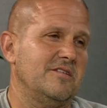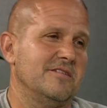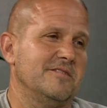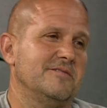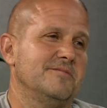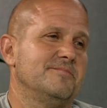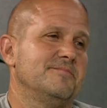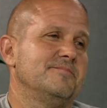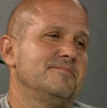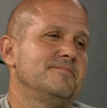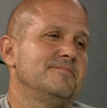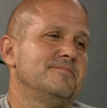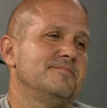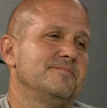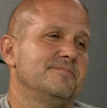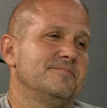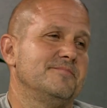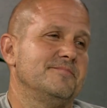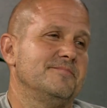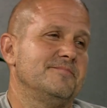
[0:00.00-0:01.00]
you.
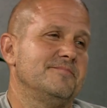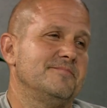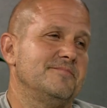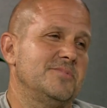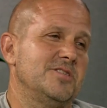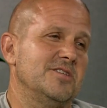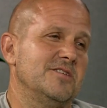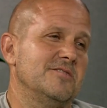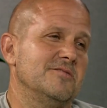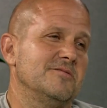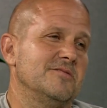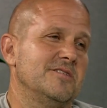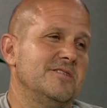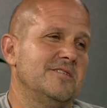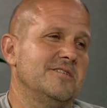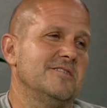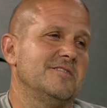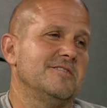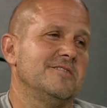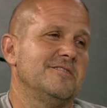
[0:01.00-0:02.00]
Yeah. So, is
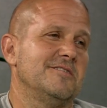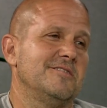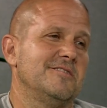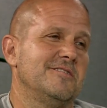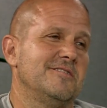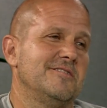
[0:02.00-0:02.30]
yeah. Uh, is